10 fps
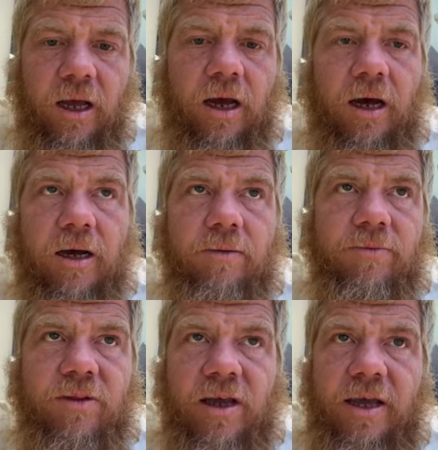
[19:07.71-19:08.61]

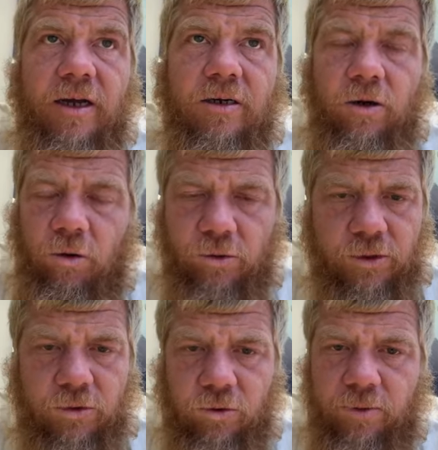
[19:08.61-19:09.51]
Um, they are old
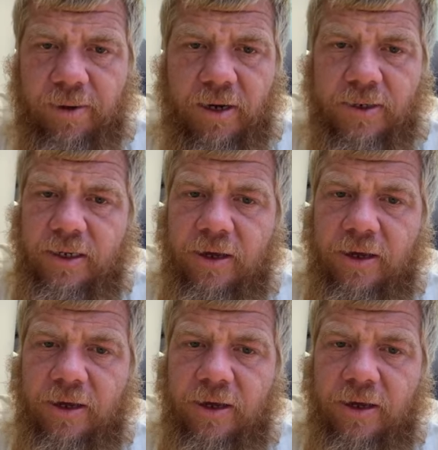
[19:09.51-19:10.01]
school about it.